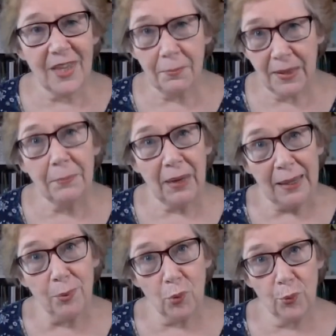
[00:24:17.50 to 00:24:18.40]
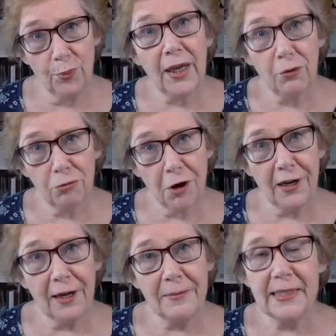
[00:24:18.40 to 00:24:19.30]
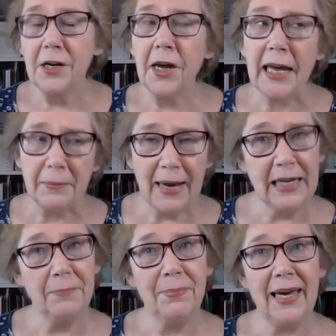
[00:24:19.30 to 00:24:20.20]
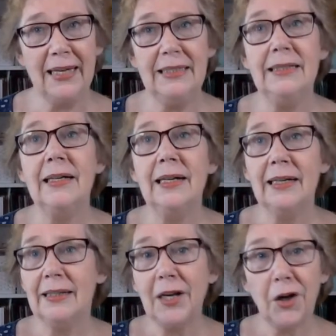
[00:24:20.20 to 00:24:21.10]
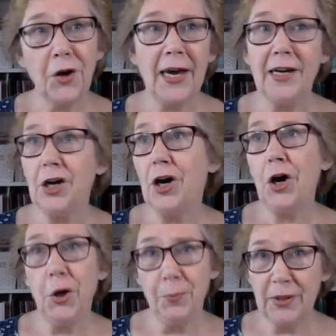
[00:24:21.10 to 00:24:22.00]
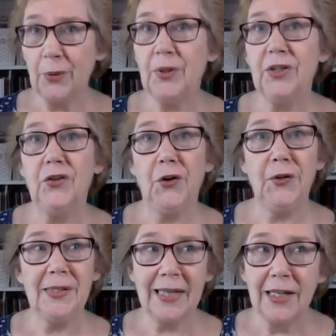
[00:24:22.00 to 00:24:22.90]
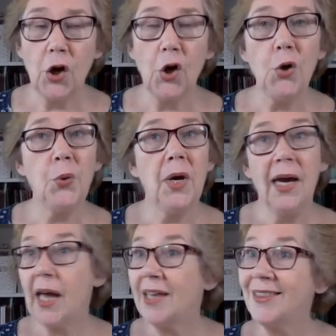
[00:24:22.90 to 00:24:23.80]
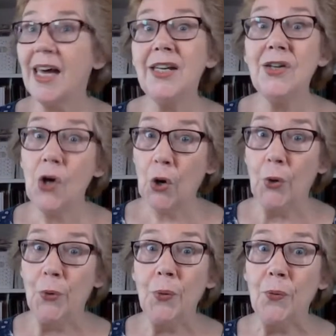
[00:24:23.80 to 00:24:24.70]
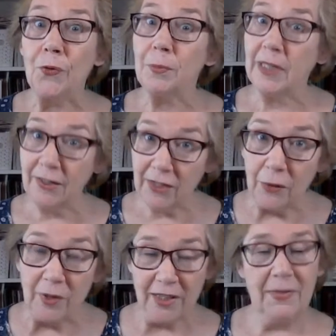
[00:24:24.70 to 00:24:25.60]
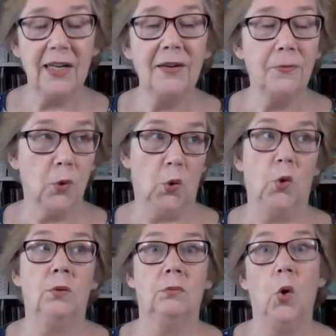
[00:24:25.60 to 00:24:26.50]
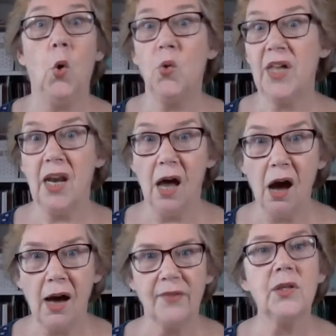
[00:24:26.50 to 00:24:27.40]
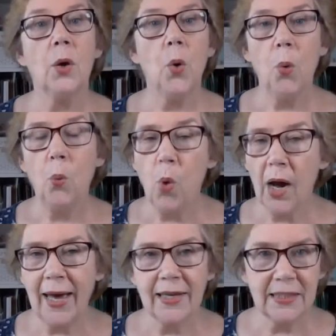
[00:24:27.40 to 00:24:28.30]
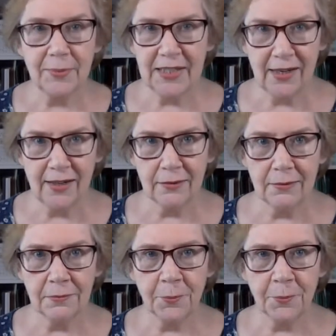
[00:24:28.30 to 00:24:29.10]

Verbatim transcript: they're big people, they're grown ups, they know how to make a bed, they know how to open their windows, they know, and they know from living with me for all their lives what has to be done.